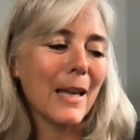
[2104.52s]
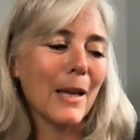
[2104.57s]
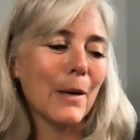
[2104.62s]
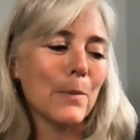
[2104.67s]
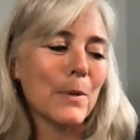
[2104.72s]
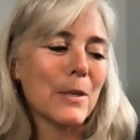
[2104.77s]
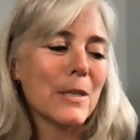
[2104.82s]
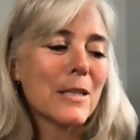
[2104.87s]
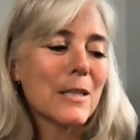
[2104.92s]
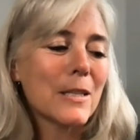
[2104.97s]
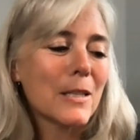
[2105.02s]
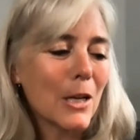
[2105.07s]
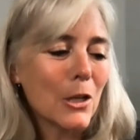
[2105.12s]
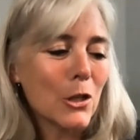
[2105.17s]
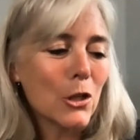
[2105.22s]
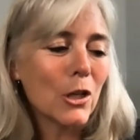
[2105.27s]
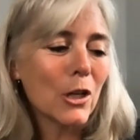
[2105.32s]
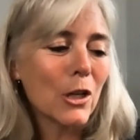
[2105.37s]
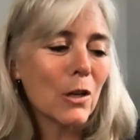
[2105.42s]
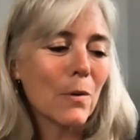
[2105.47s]
It was
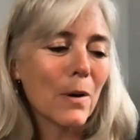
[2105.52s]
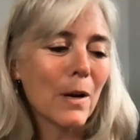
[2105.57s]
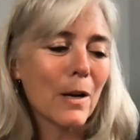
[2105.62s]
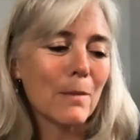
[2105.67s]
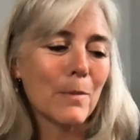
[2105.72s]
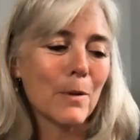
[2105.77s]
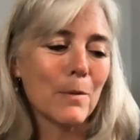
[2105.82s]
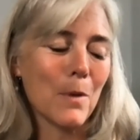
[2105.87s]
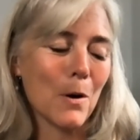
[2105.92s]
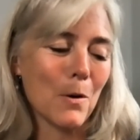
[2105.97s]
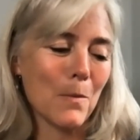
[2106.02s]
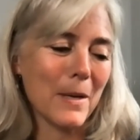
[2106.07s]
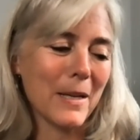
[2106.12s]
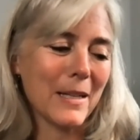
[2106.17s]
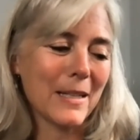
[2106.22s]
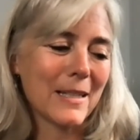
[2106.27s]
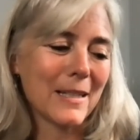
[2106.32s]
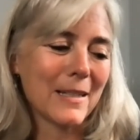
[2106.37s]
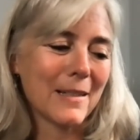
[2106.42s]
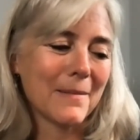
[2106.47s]
such an incredible
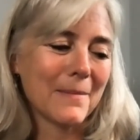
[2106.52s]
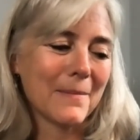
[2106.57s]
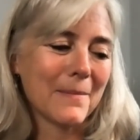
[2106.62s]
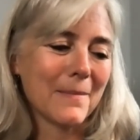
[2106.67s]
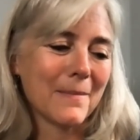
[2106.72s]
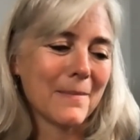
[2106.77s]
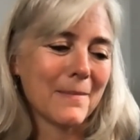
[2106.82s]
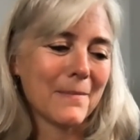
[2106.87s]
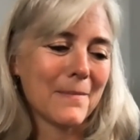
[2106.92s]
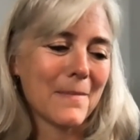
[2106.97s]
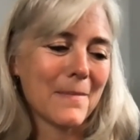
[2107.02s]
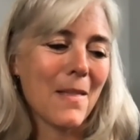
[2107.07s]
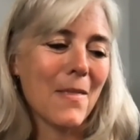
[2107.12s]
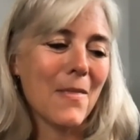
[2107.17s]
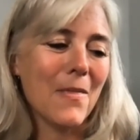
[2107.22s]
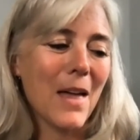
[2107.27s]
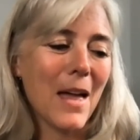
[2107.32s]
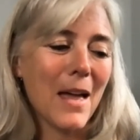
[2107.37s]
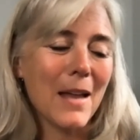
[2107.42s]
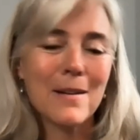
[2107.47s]
moment.
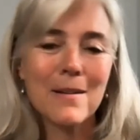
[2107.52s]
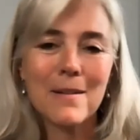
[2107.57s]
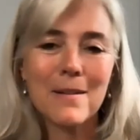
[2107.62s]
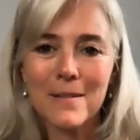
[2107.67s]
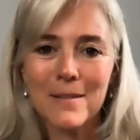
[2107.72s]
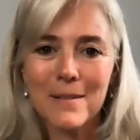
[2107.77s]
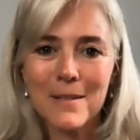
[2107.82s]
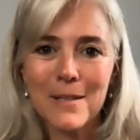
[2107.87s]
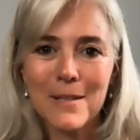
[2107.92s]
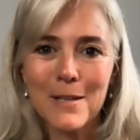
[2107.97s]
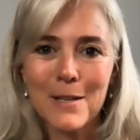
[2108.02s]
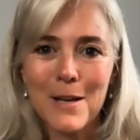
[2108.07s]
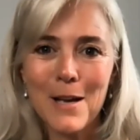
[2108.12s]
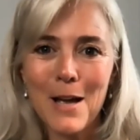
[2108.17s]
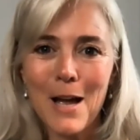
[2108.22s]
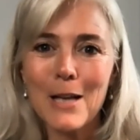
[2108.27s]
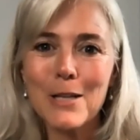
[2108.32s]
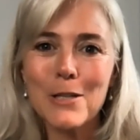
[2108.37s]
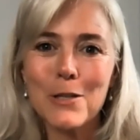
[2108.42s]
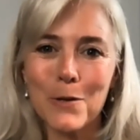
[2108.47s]
Then
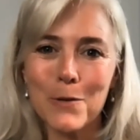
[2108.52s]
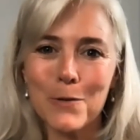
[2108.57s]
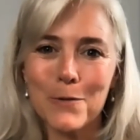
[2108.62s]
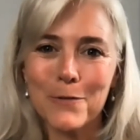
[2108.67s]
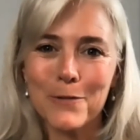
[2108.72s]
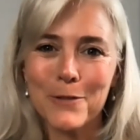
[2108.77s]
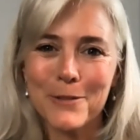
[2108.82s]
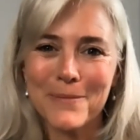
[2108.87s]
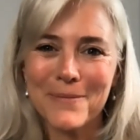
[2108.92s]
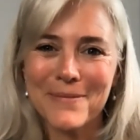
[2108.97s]
I dove.